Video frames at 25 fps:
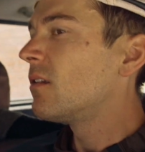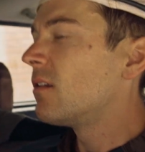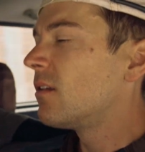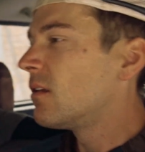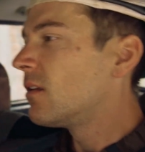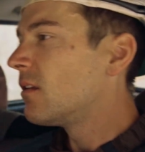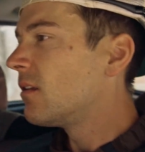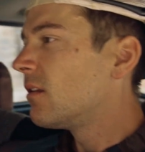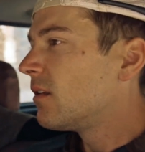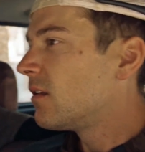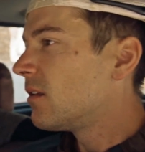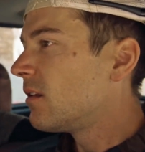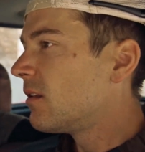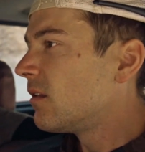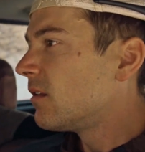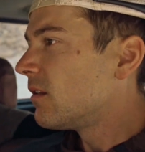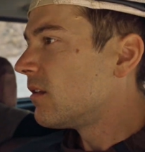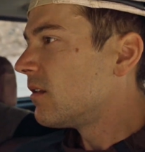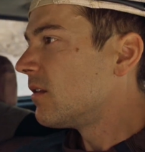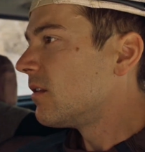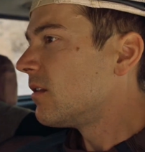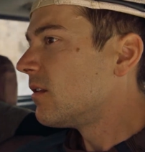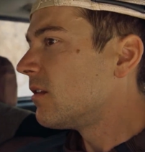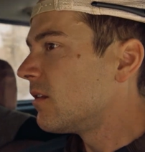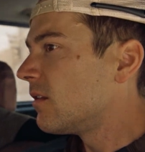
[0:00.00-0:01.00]
because
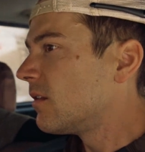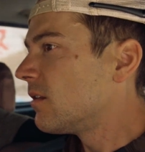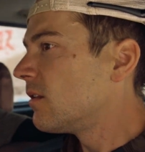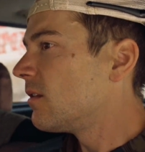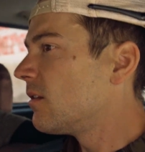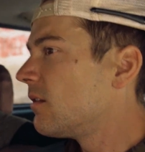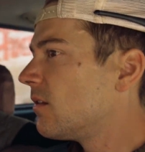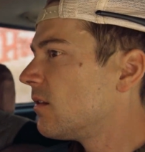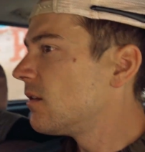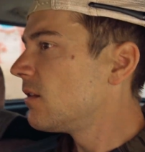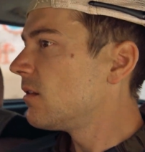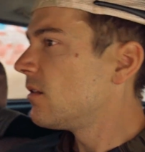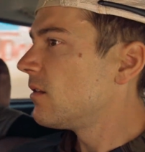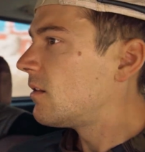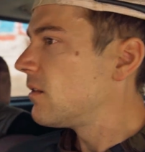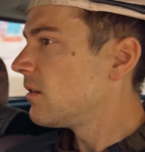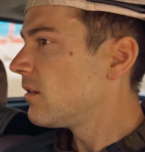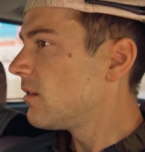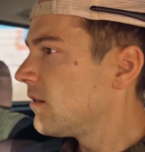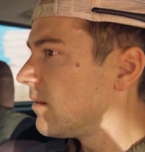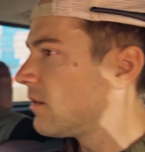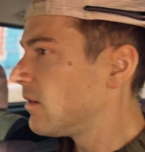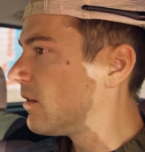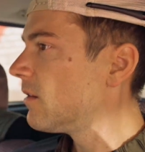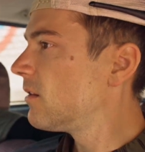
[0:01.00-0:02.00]
right after the
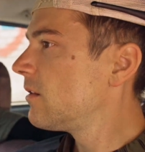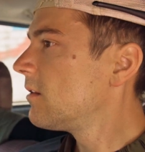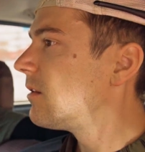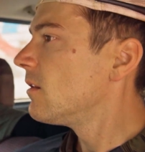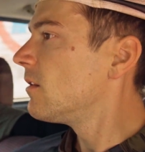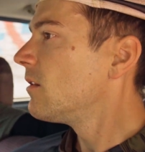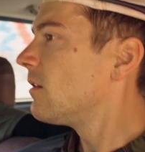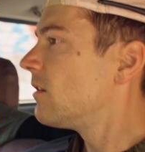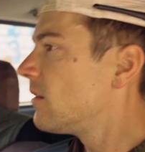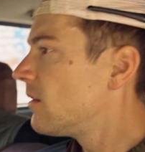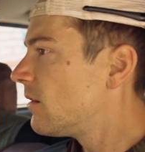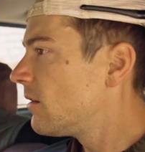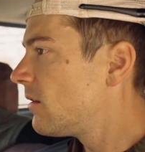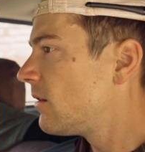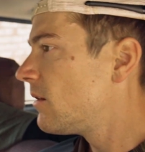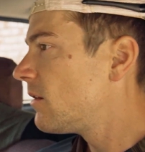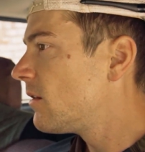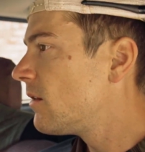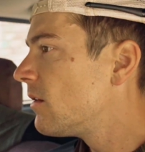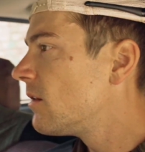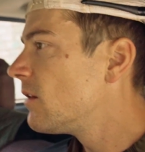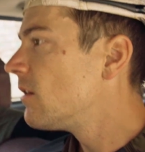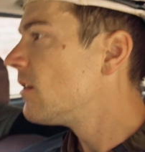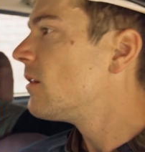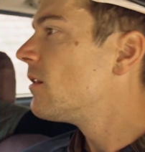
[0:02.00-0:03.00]
earthquake, so it was a
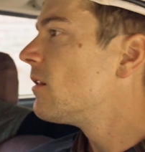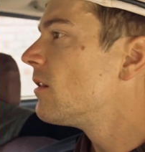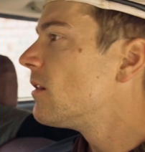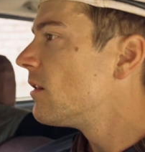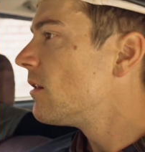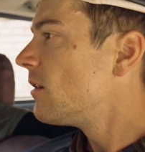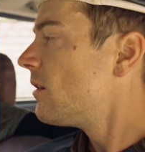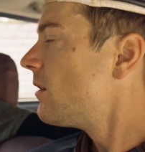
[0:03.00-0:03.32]
lot of work